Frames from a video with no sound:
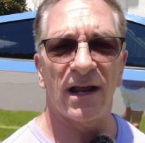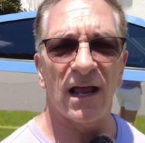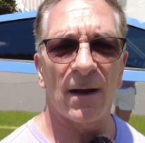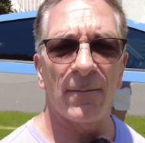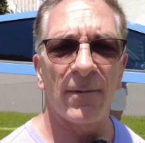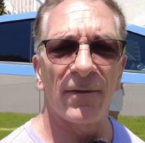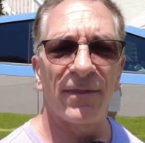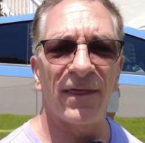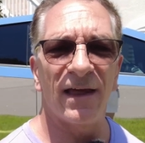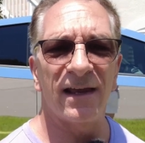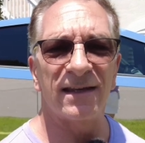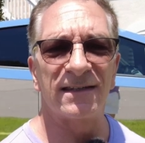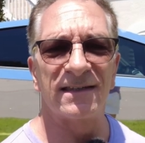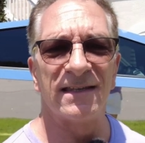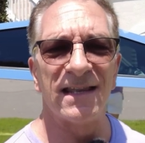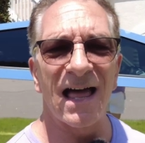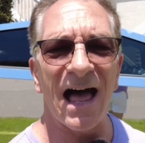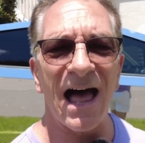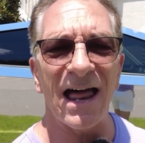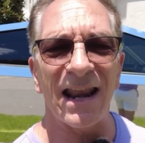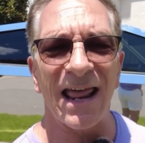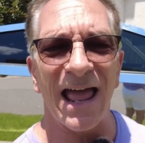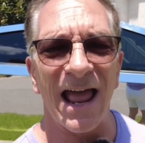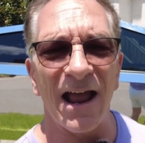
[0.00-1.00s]
a couple things.
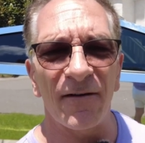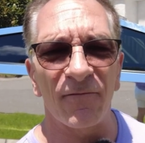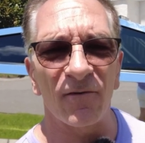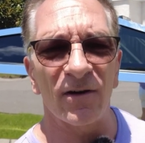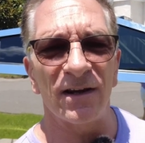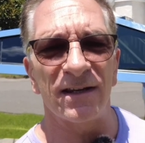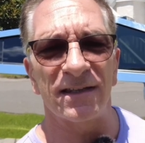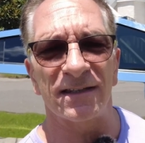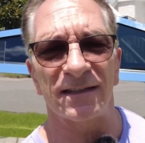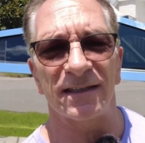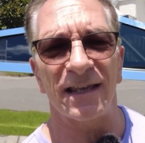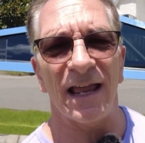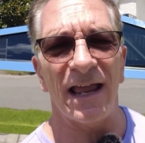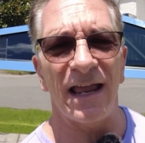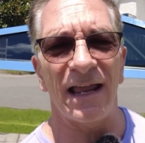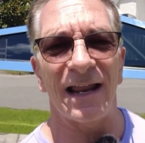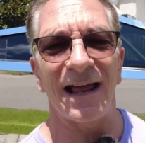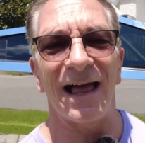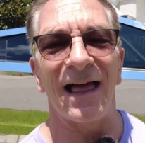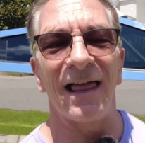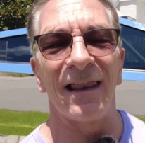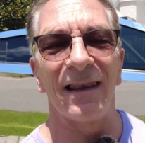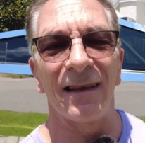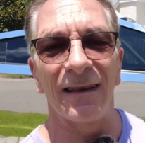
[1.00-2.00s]
Not every state
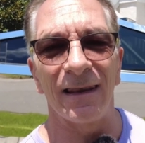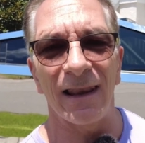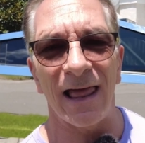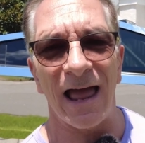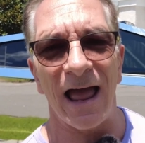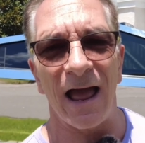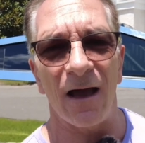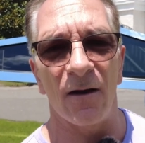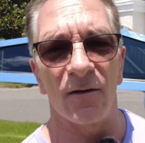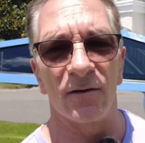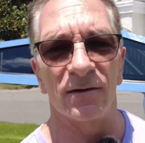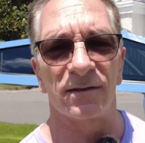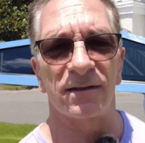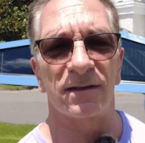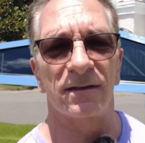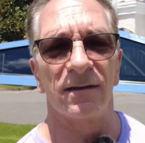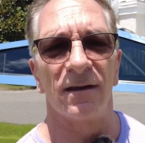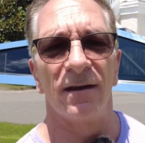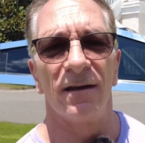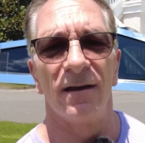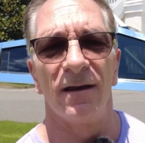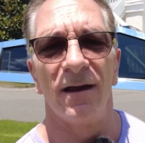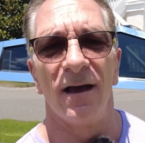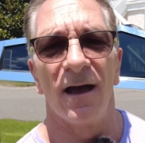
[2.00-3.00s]
allows
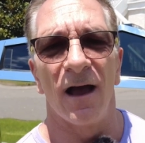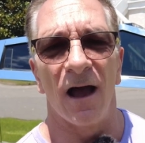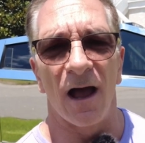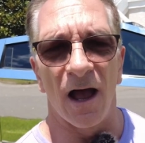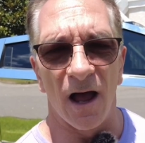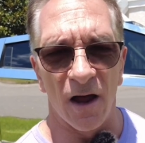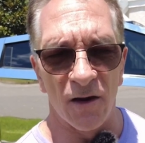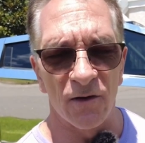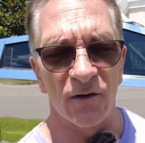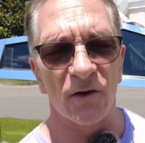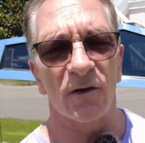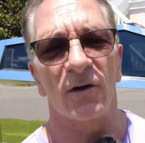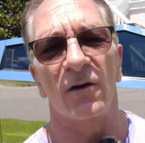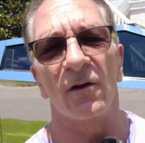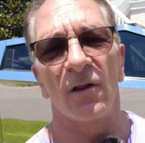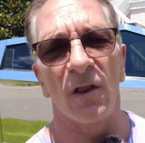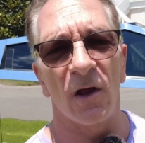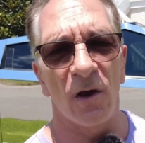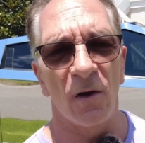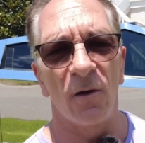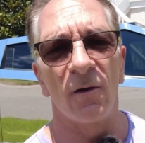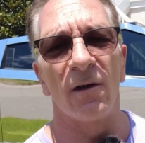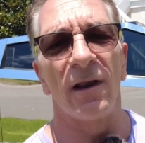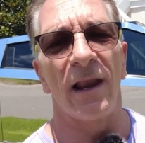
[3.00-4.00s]

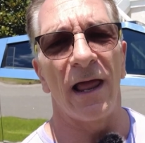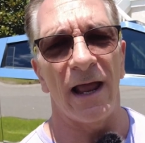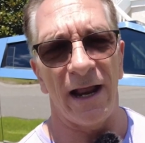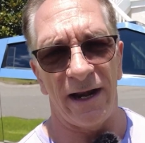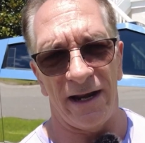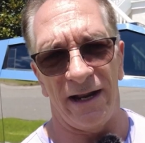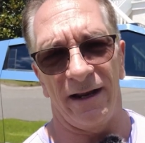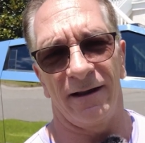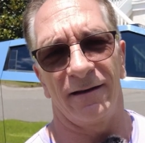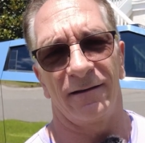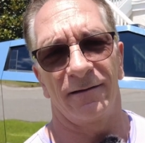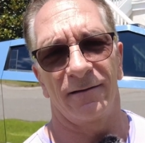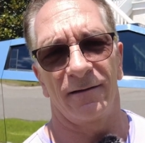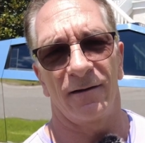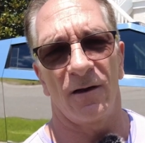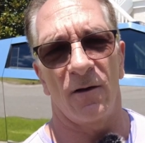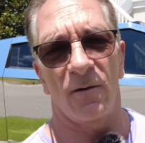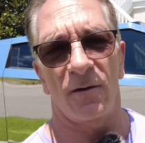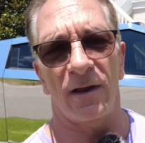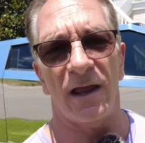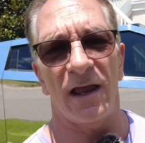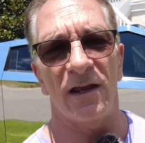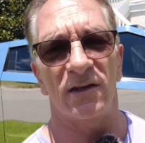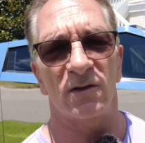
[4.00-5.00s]
underglow lighting,
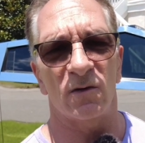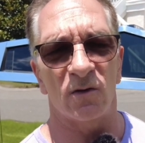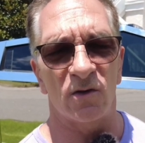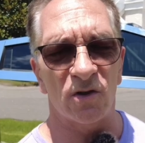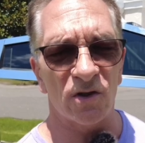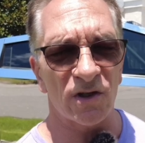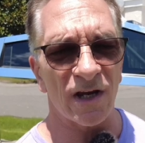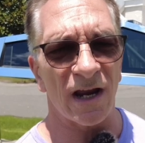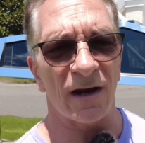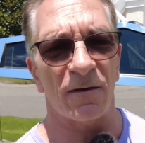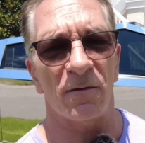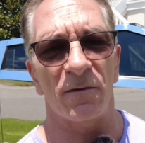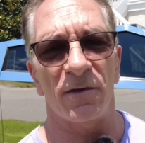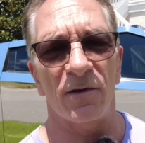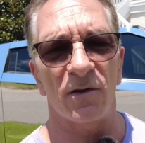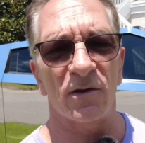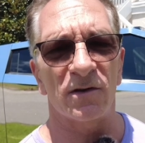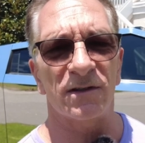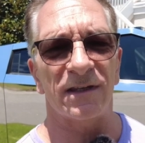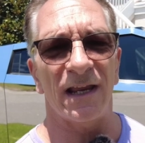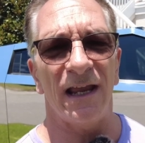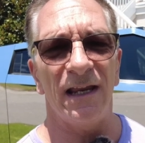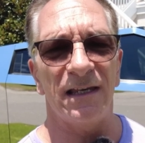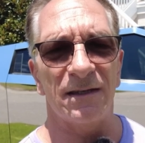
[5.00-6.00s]
okay? So check with
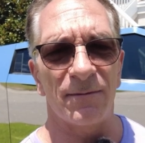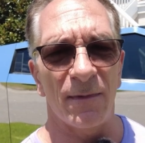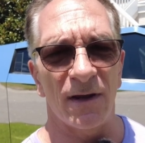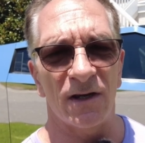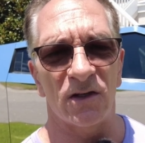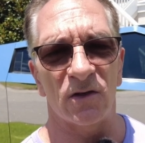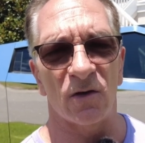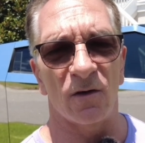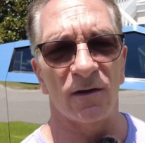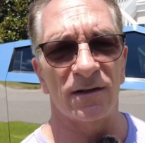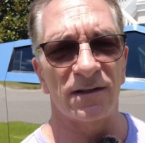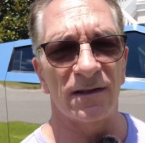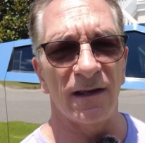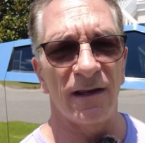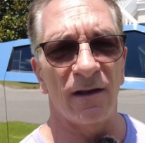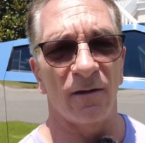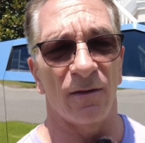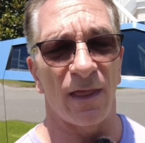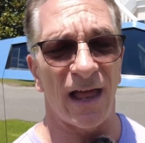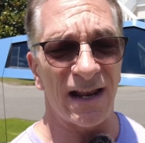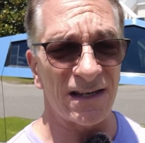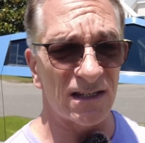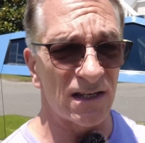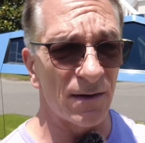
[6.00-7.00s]
your state to make sure it's
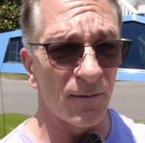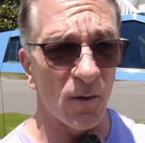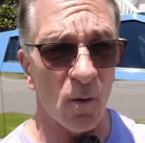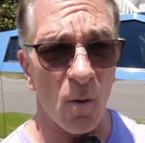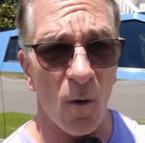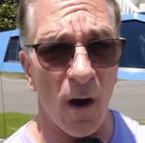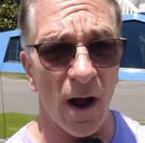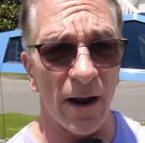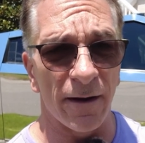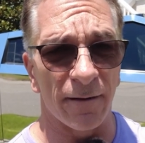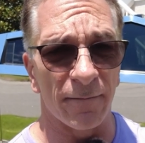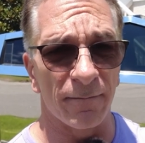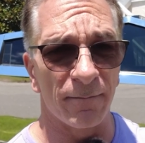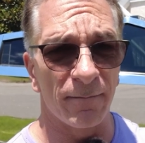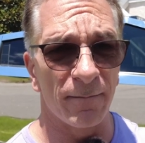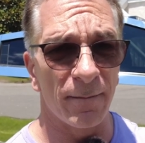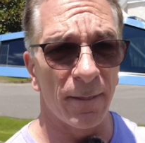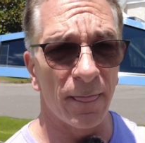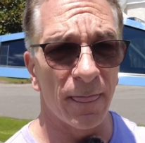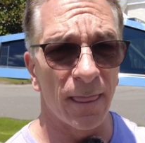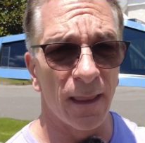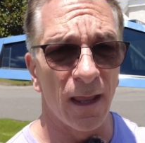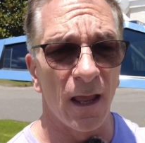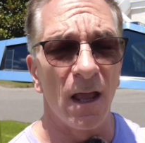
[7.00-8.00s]
legal. That's number one.
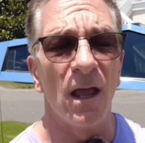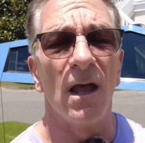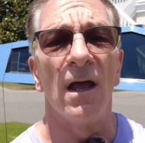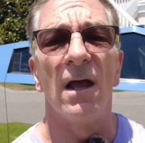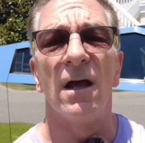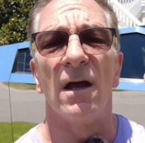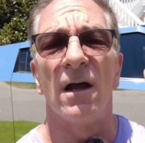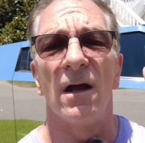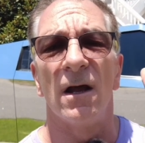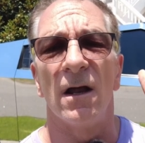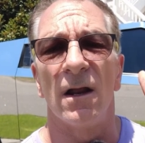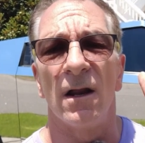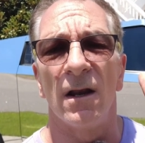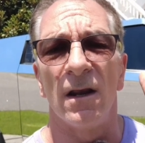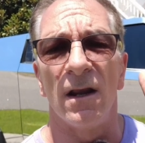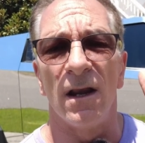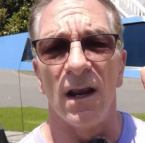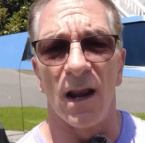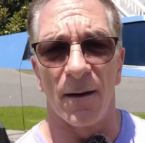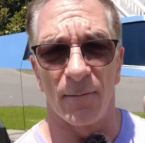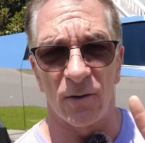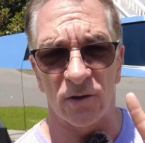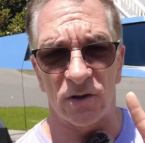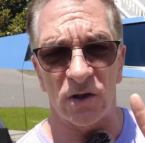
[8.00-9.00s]

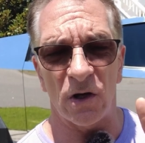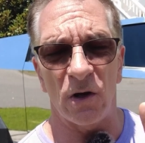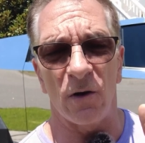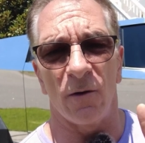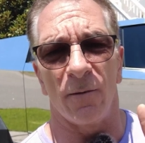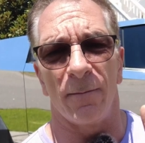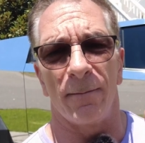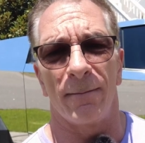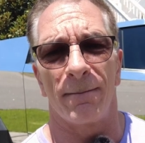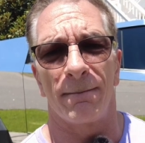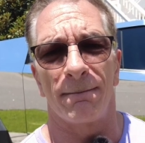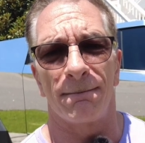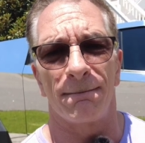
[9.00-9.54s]
Number two